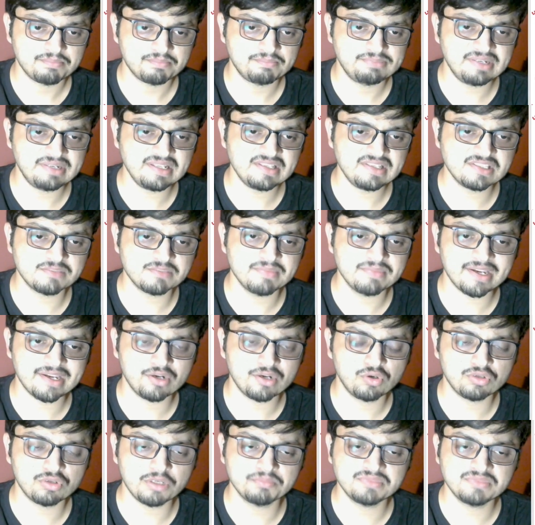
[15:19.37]
Please make a
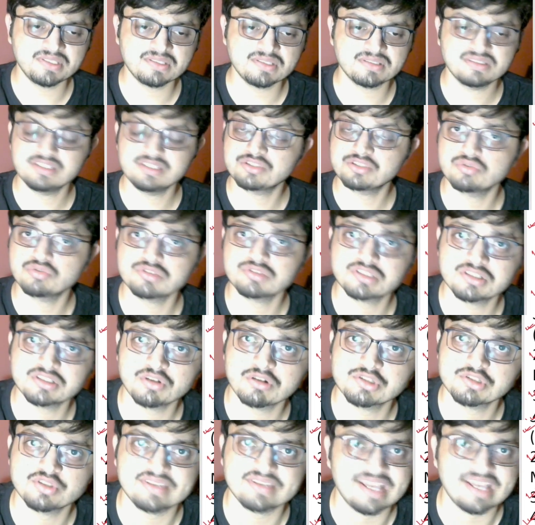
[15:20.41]
note of this. This question
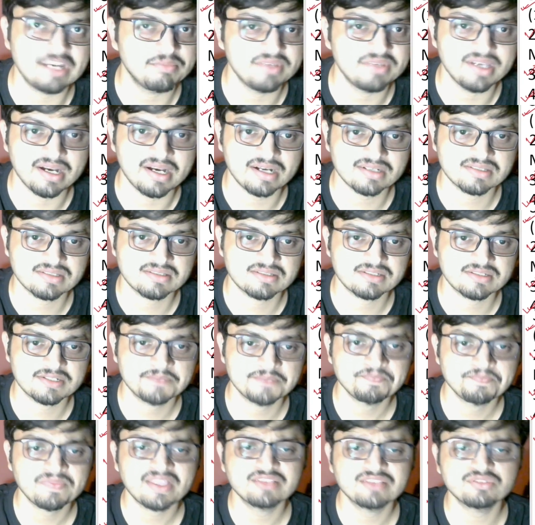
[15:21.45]
also can be asked.
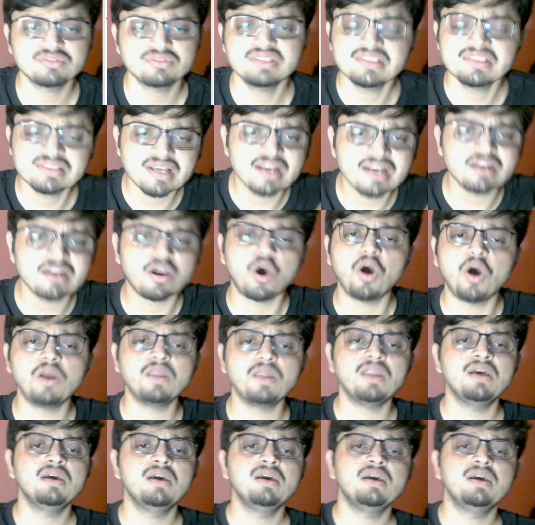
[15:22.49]
So these are
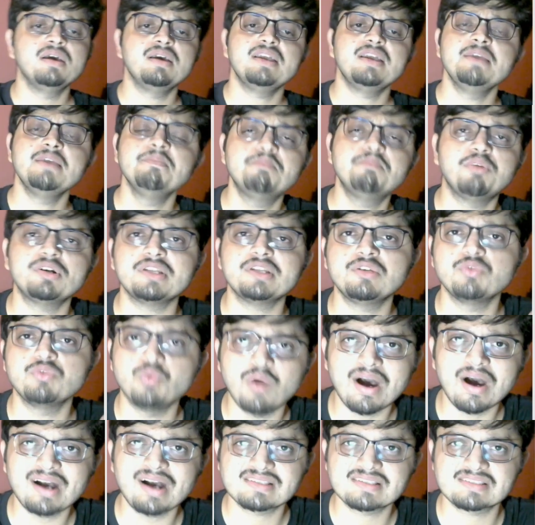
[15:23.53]
all important
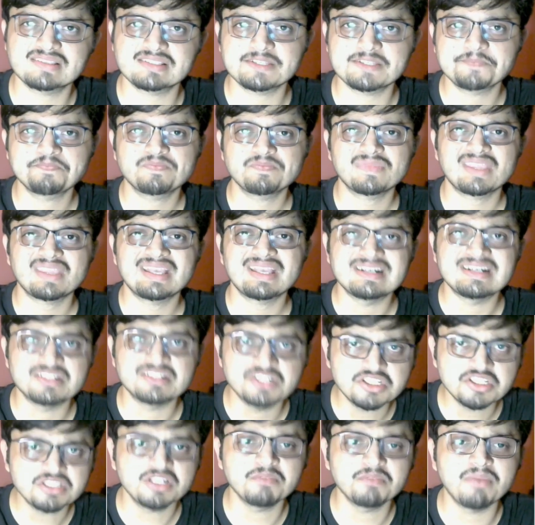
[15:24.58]
works
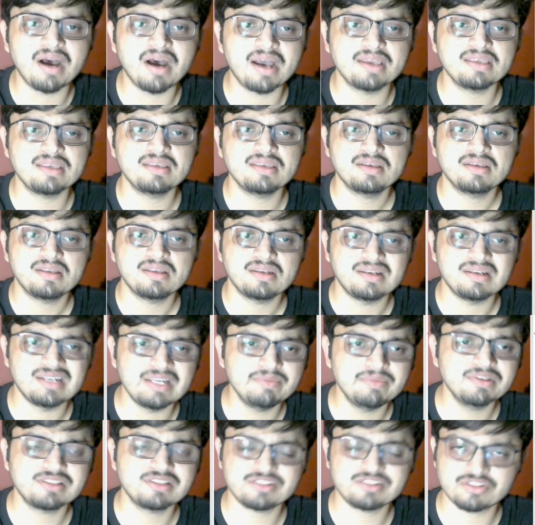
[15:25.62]
written by
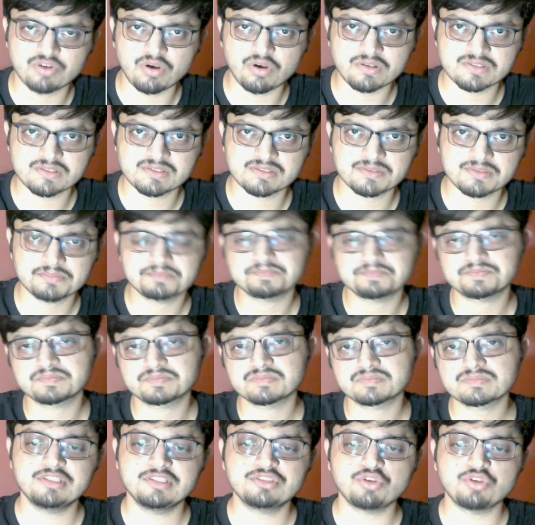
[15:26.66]
Lévi-Strauss.
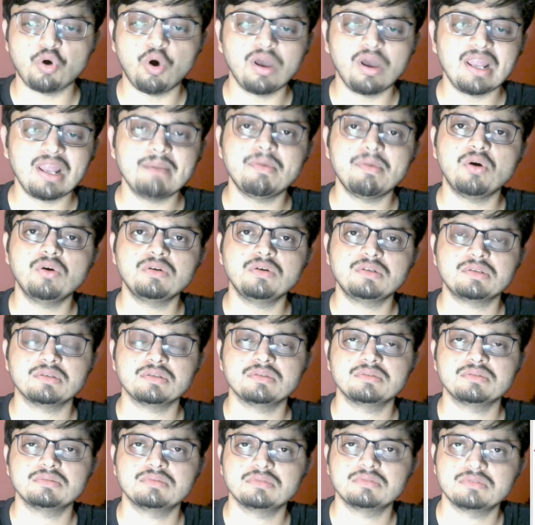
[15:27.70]
This is all about
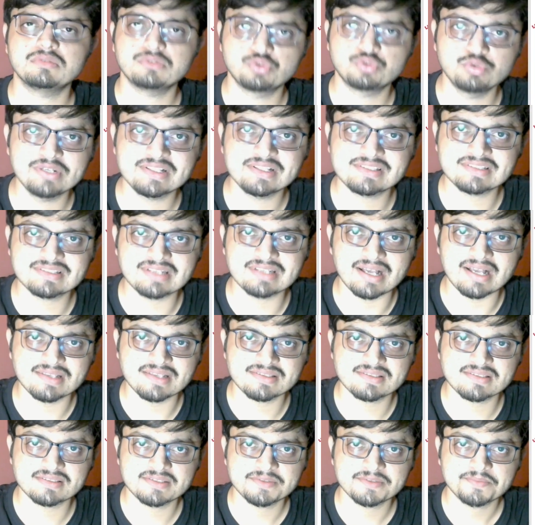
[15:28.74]
today's
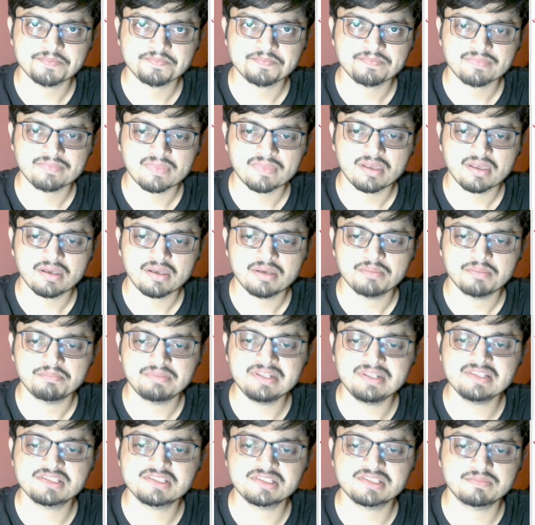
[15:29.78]
class.
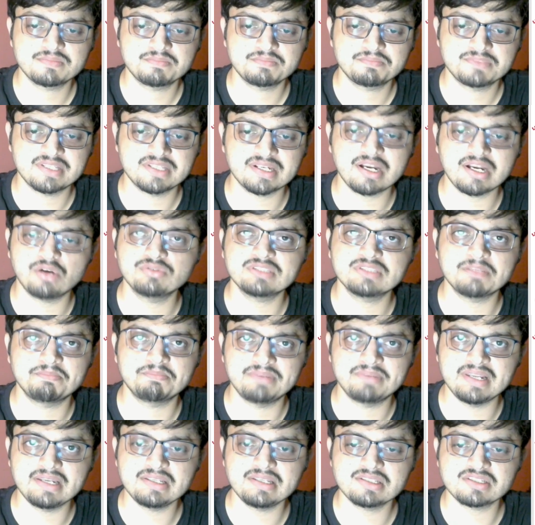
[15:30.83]
Please check out the
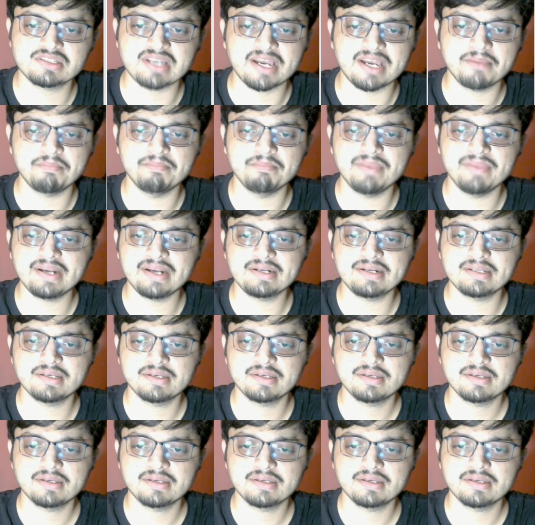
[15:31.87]
playlist I have made.